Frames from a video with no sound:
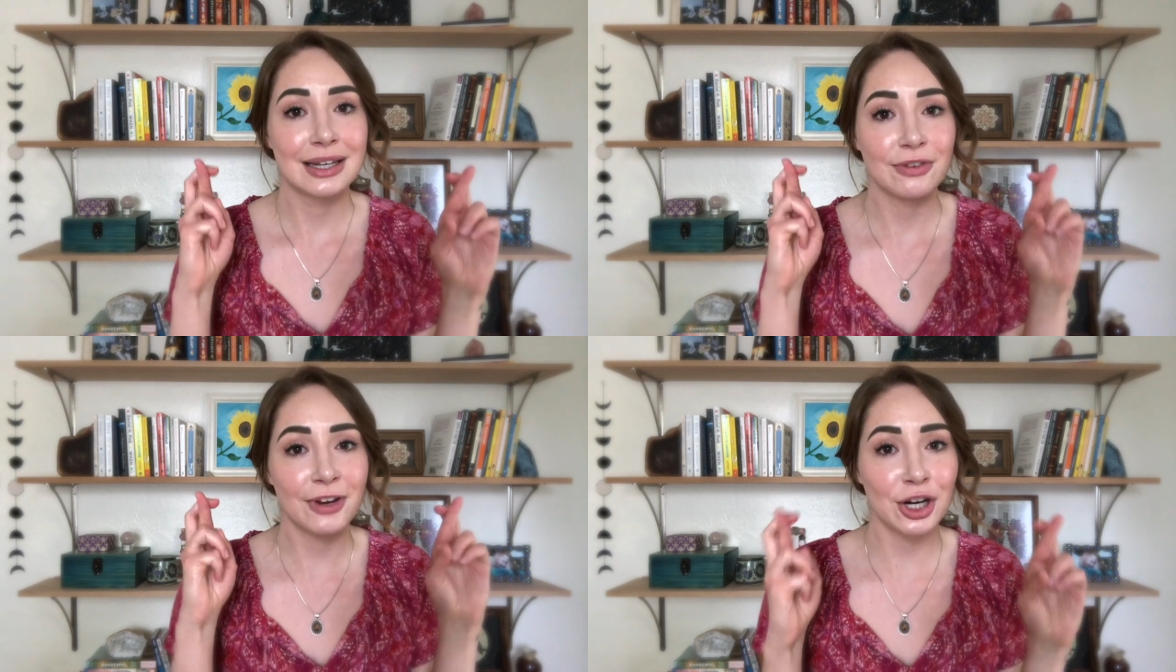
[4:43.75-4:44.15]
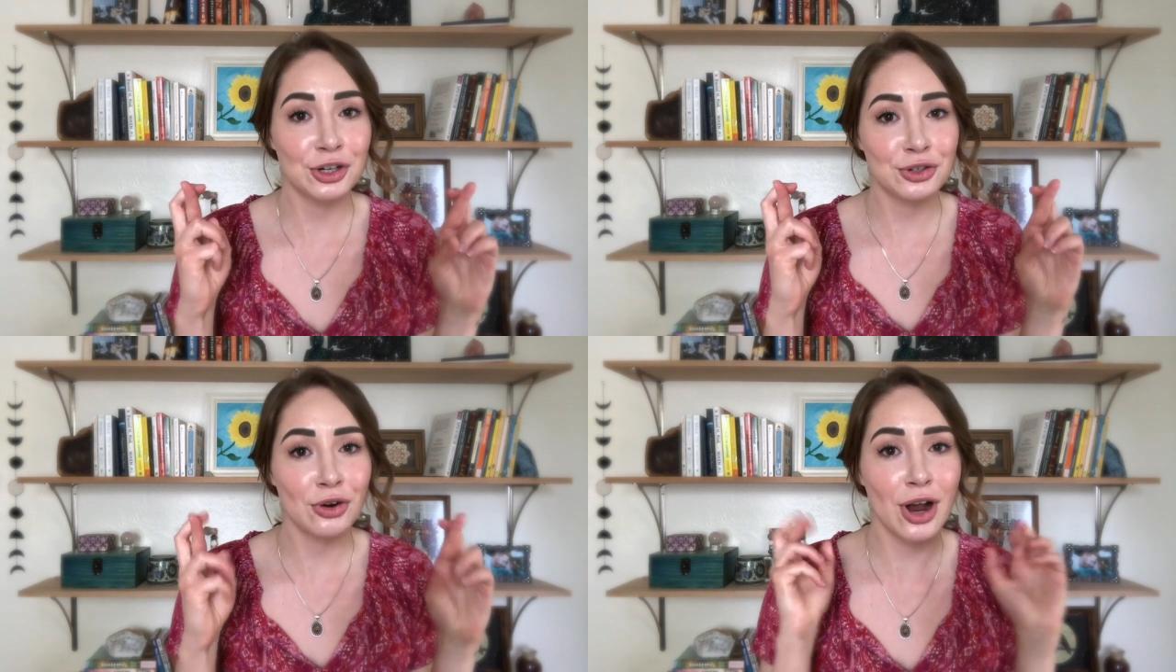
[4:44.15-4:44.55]

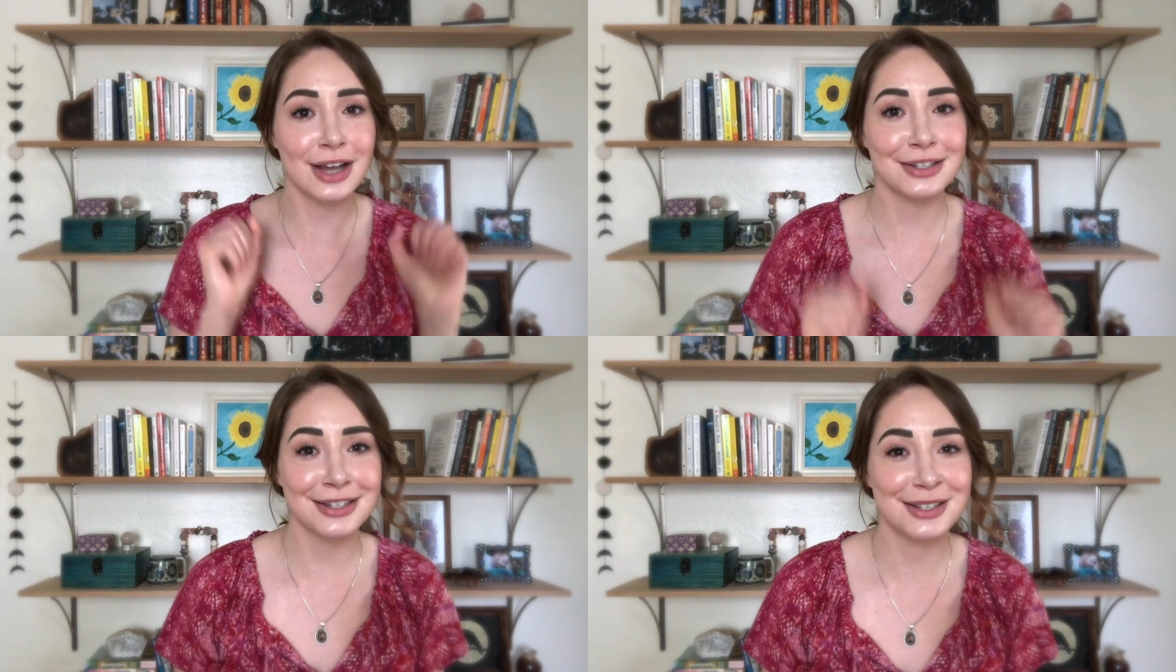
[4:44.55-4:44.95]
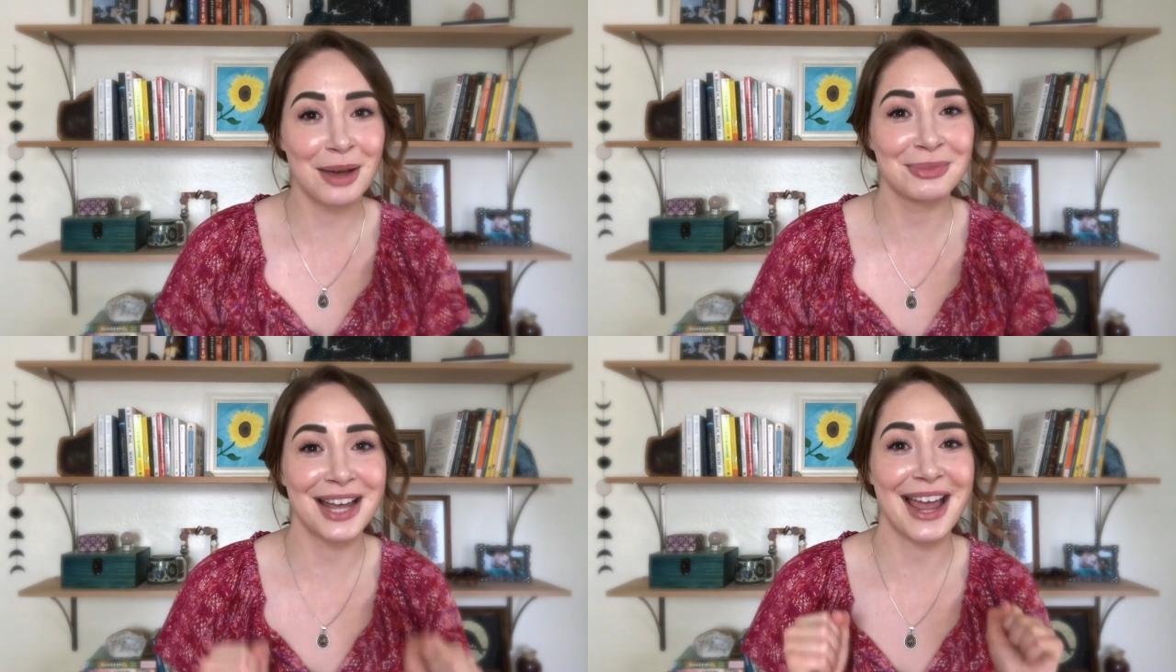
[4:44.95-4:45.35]
fingers crossed,
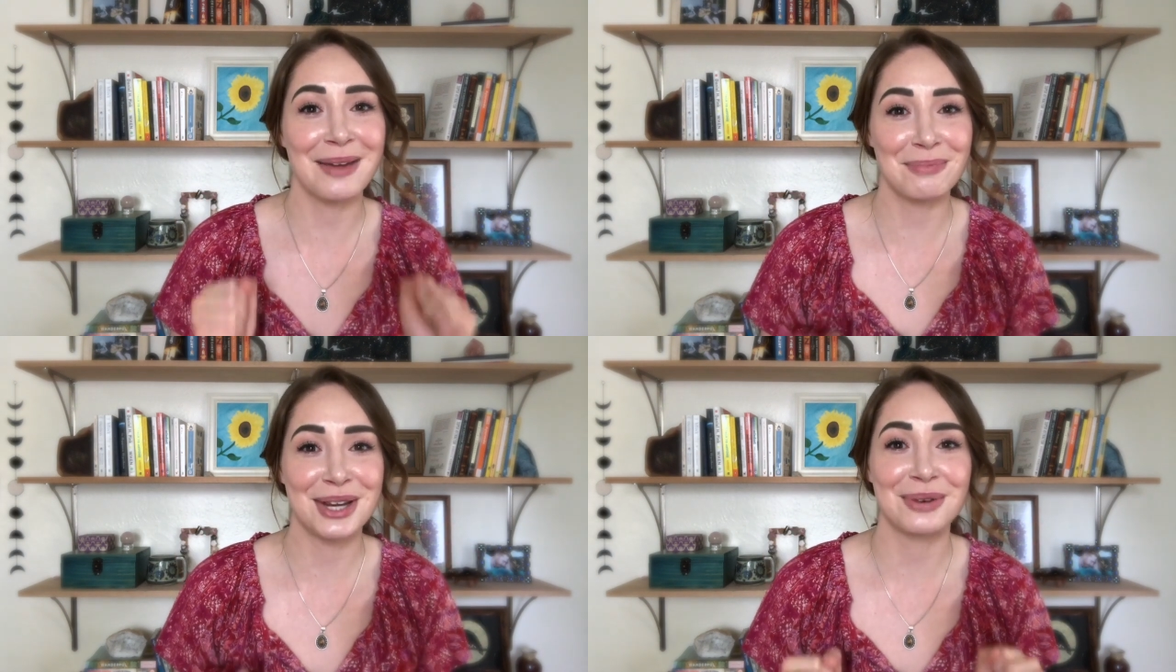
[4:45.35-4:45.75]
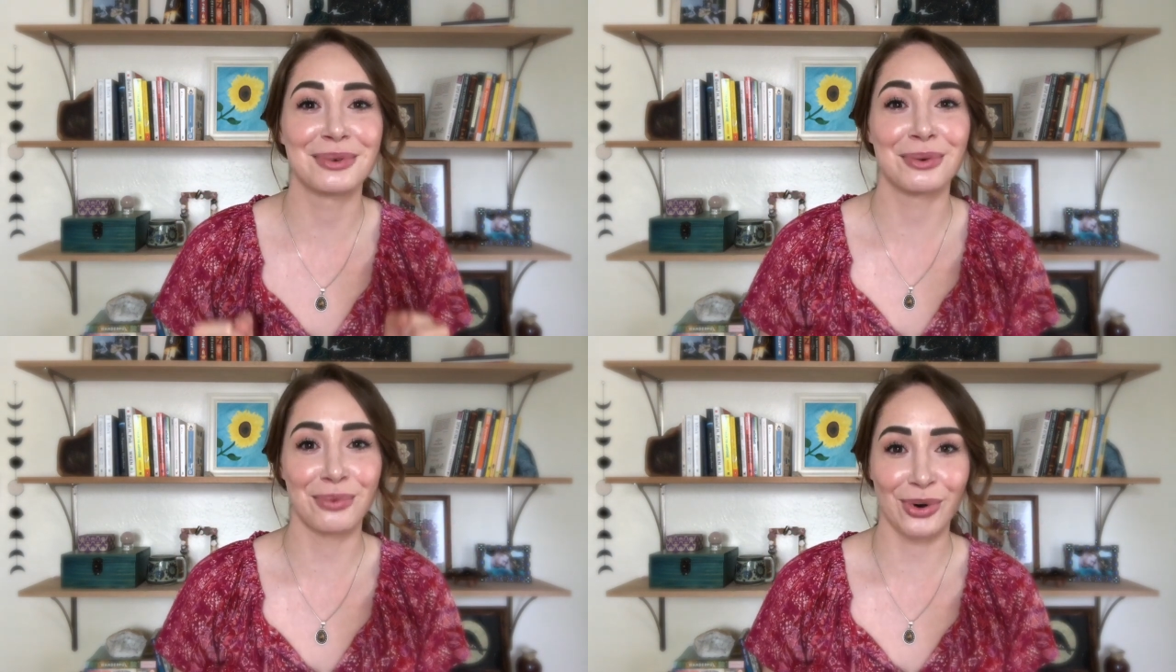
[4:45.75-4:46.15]
someday be
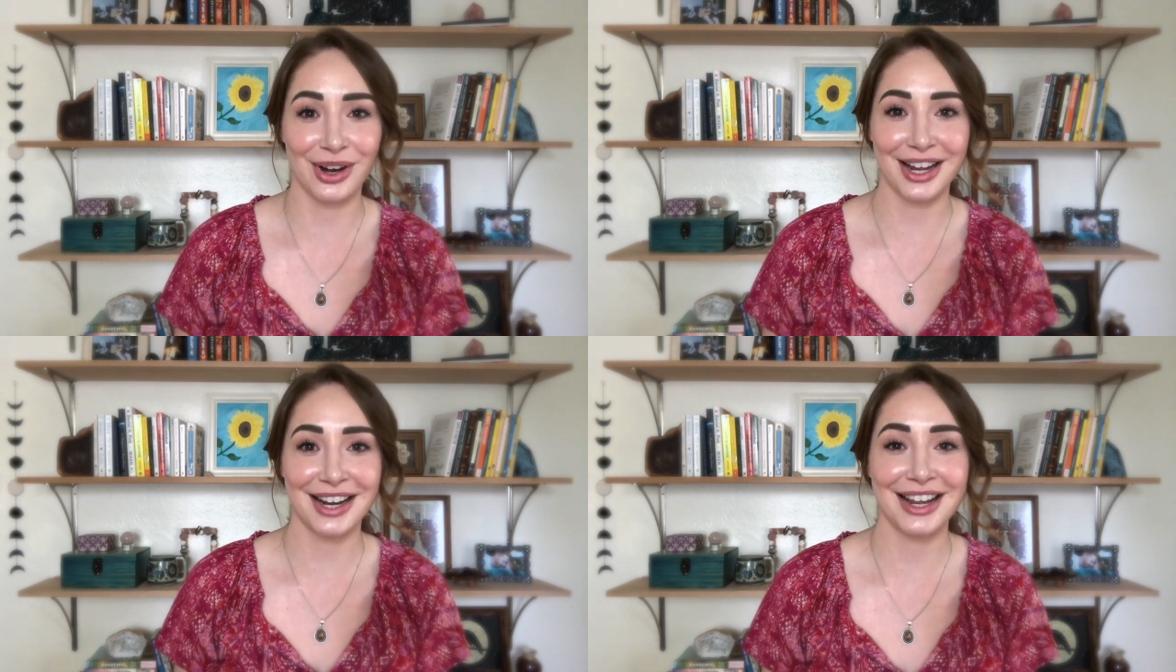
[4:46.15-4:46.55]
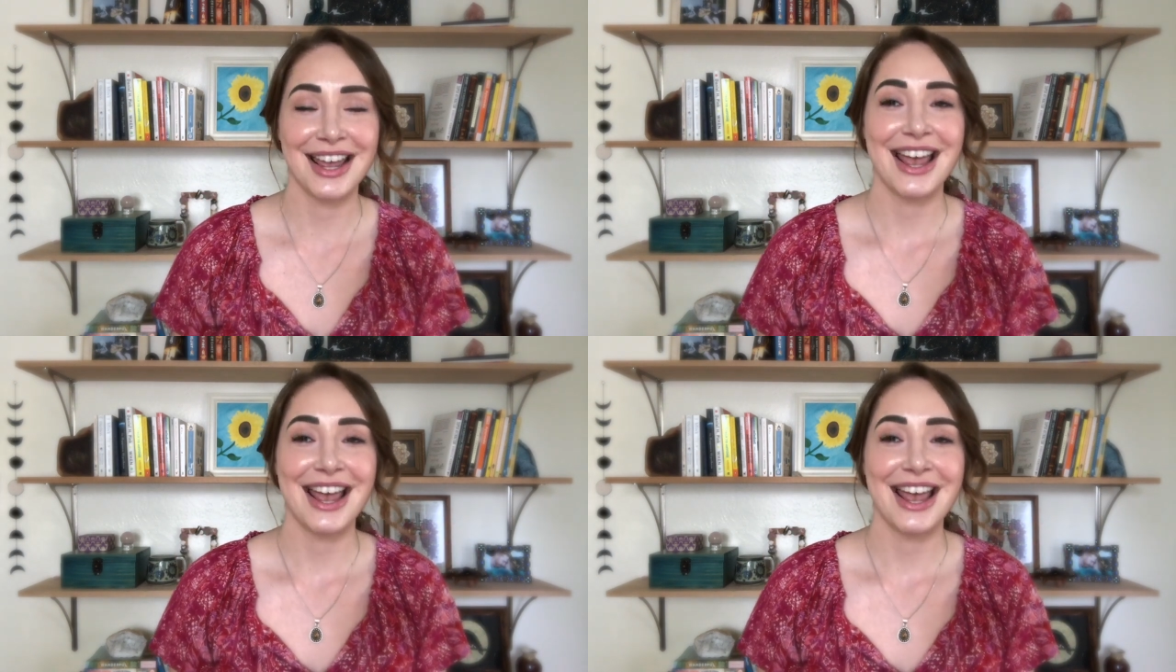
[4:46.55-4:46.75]
rewarded.